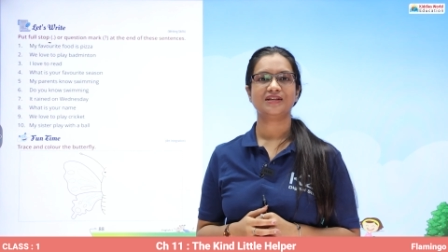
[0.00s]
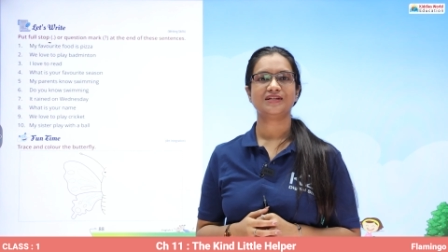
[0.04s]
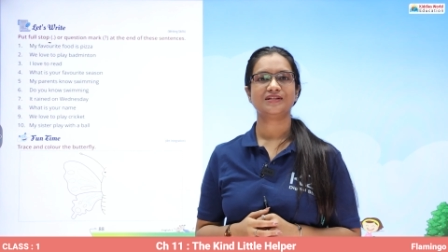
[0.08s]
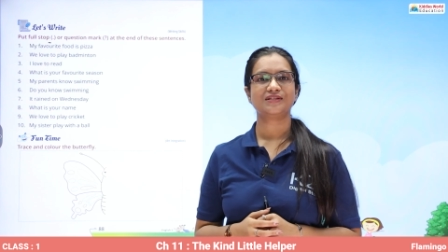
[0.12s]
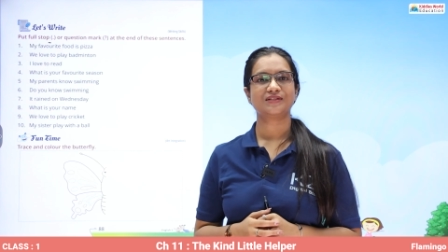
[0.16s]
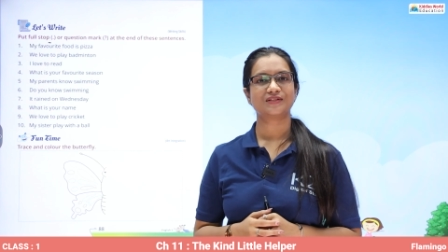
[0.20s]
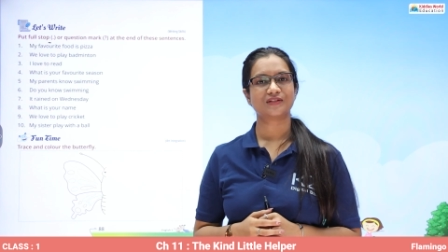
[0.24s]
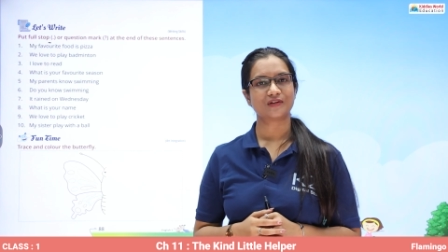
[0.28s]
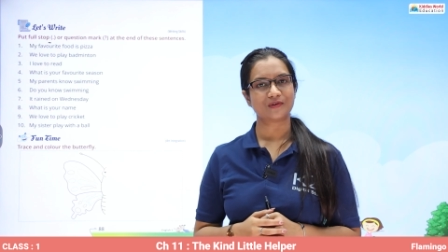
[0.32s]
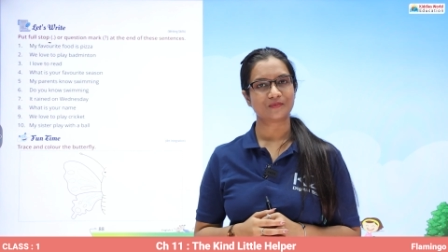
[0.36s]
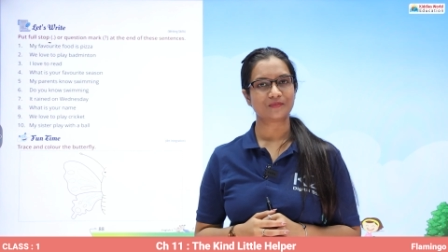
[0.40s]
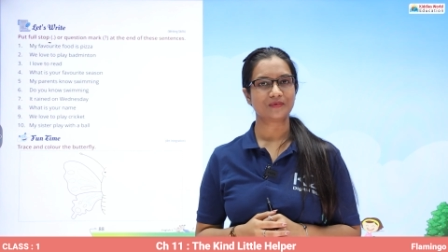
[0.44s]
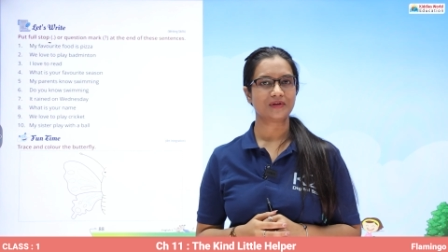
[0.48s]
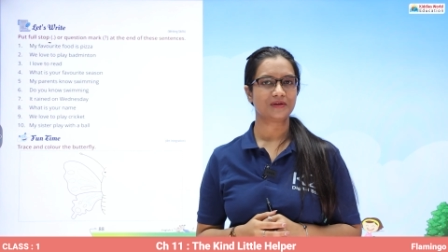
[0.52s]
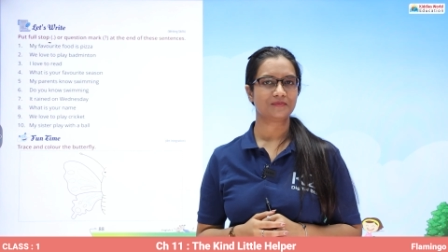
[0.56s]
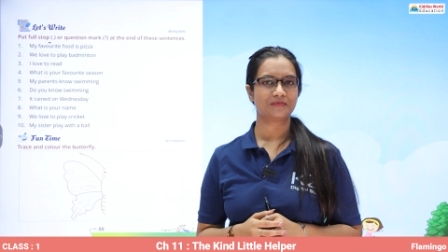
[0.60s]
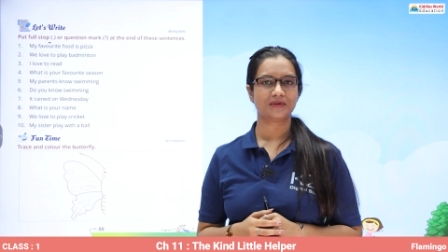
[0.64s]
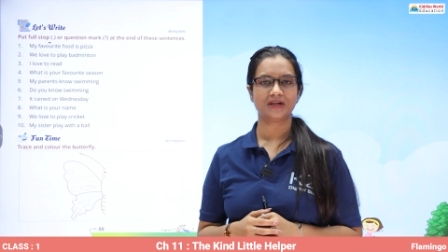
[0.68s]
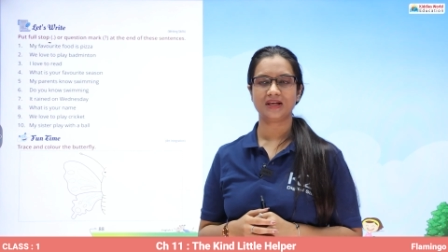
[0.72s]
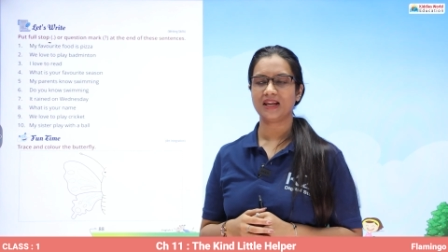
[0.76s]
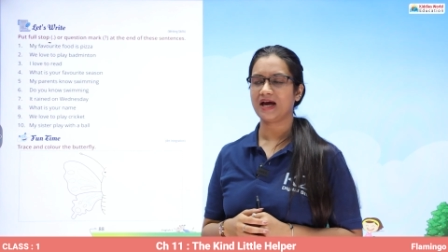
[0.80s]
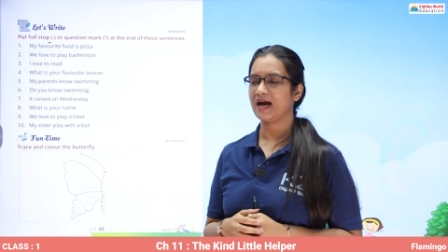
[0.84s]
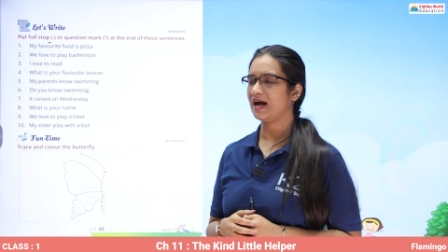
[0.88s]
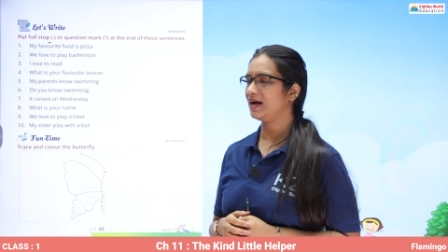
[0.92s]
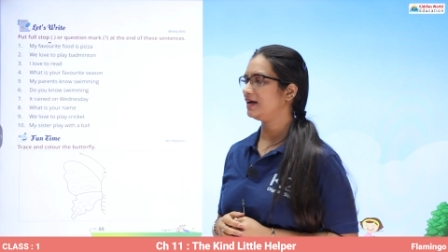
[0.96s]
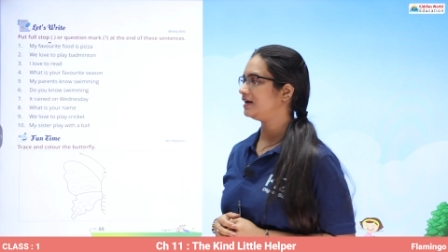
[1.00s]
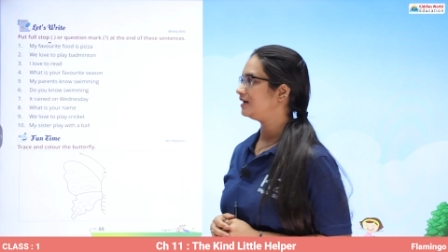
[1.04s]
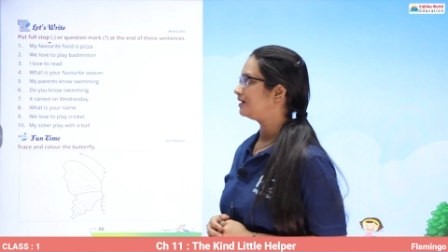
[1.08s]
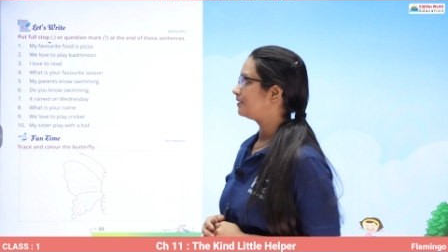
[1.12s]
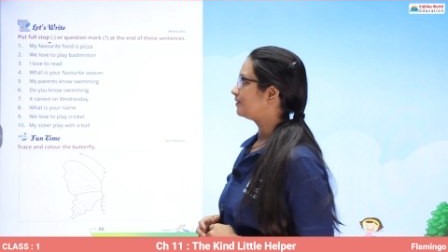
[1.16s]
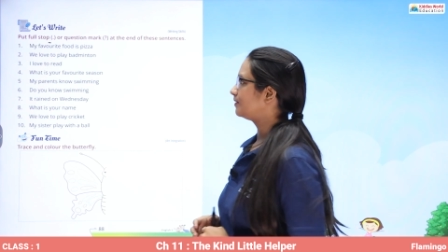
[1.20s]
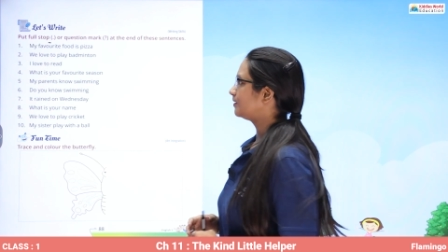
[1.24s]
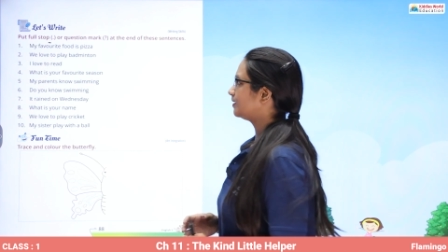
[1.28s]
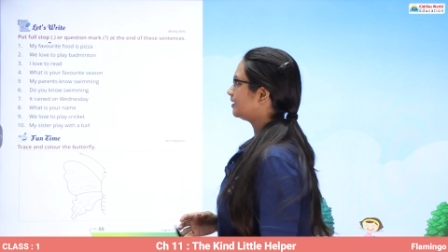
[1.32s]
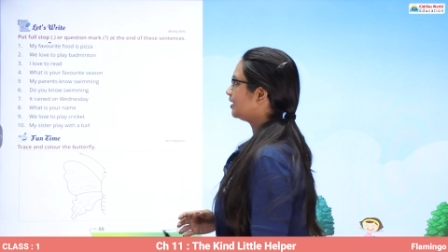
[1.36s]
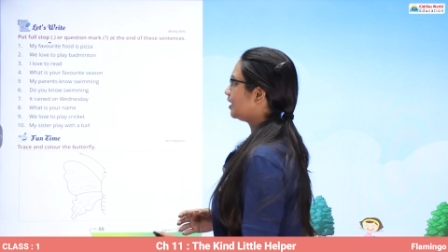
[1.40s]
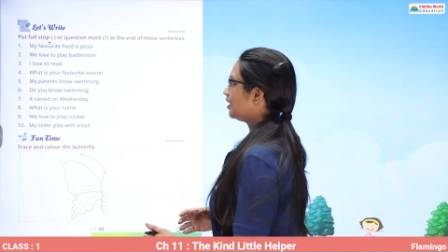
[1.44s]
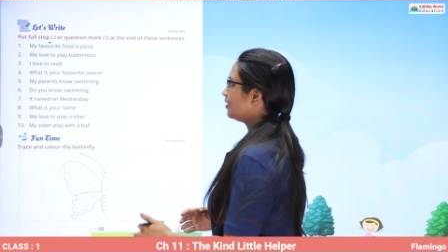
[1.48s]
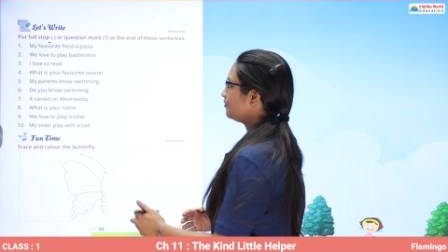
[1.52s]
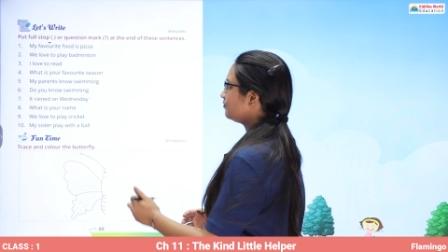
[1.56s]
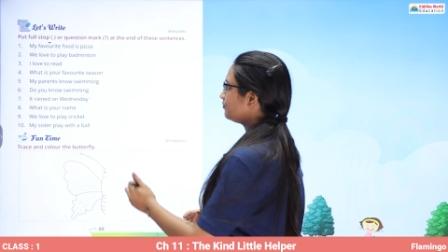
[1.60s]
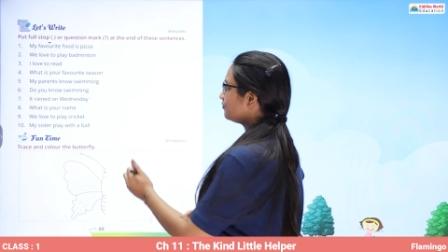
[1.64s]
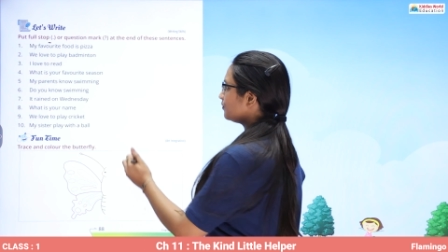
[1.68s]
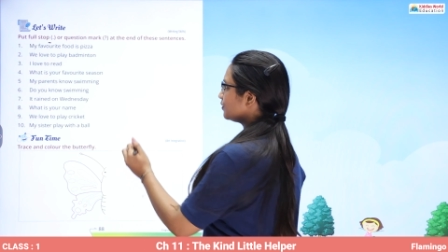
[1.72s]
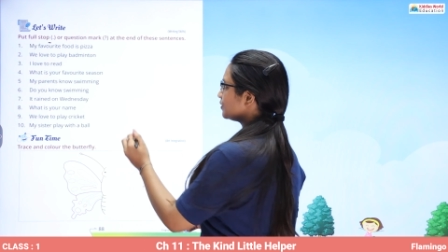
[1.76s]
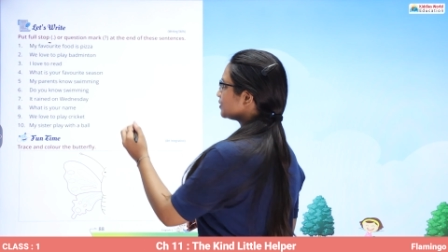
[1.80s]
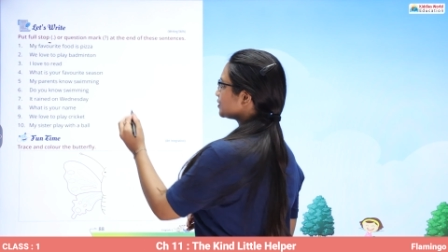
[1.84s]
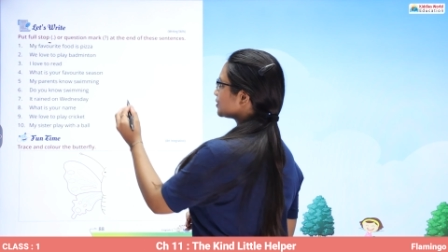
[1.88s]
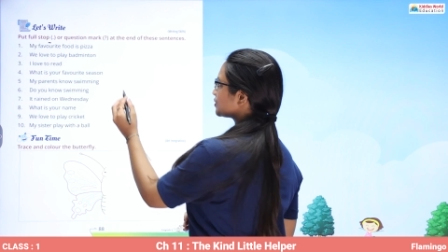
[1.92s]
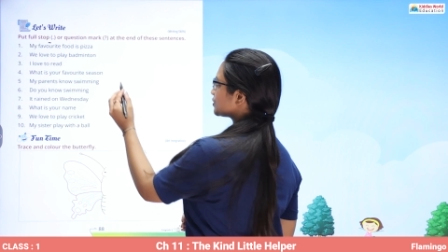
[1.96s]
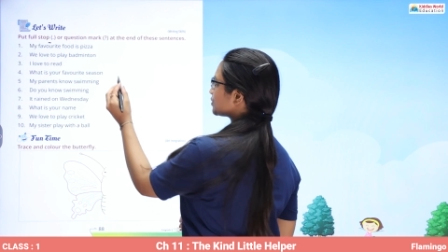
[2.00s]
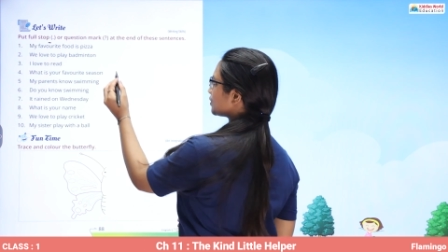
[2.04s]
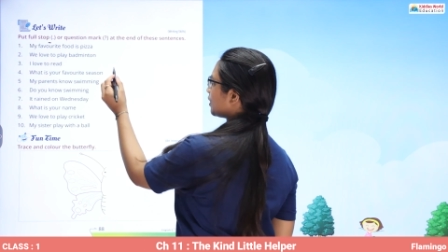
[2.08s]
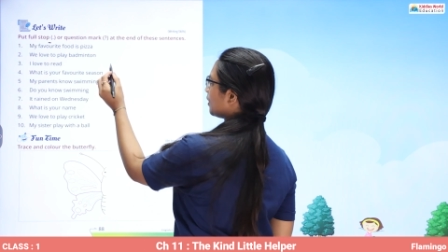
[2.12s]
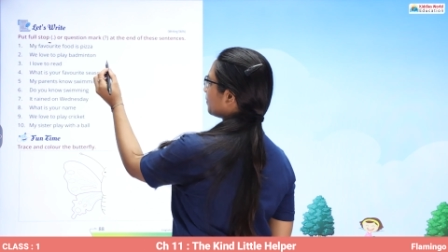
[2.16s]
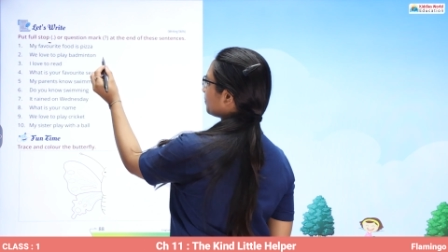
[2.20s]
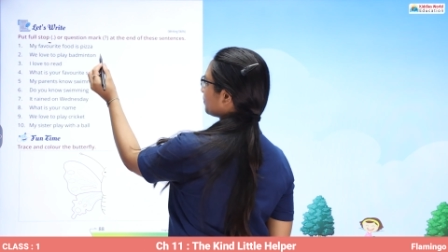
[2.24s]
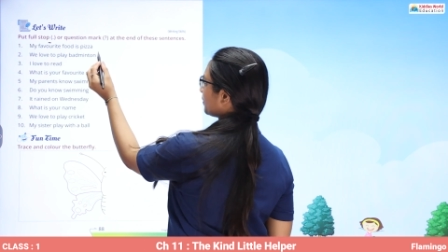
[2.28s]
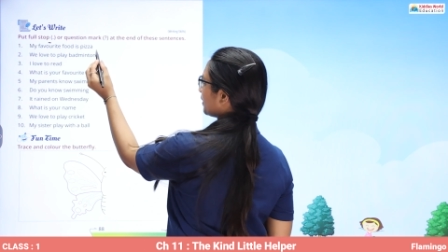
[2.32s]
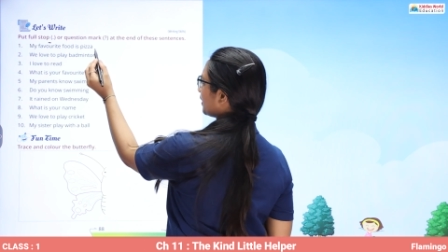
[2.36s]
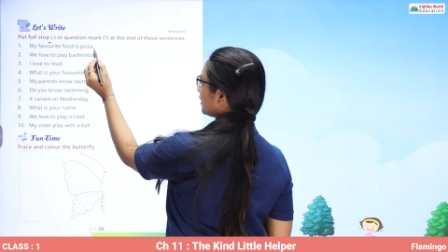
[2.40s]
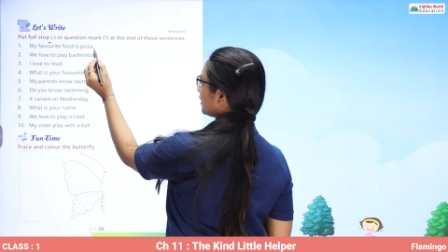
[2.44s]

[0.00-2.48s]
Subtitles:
So we will add a full stop